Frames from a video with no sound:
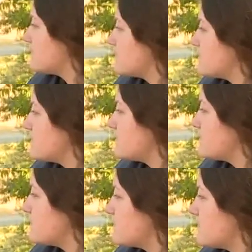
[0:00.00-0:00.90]

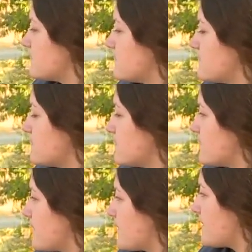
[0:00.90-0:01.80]

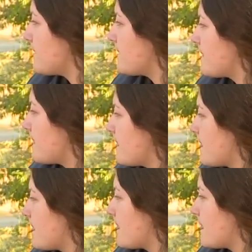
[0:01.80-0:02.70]

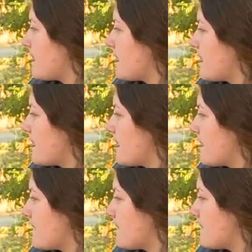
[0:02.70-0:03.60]

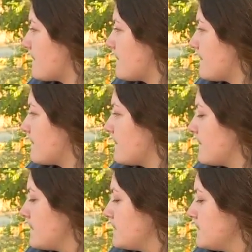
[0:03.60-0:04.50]

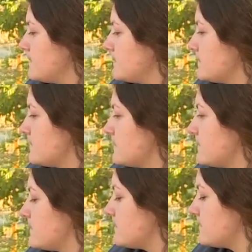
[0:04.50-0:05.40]

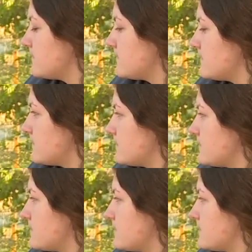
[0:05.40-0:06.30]

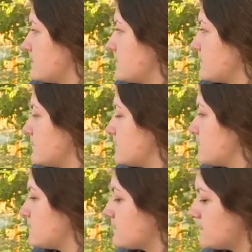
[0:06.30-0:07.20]

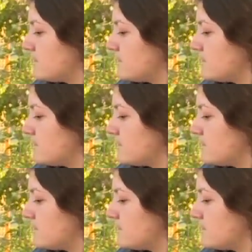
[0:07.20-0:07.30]
[no speech]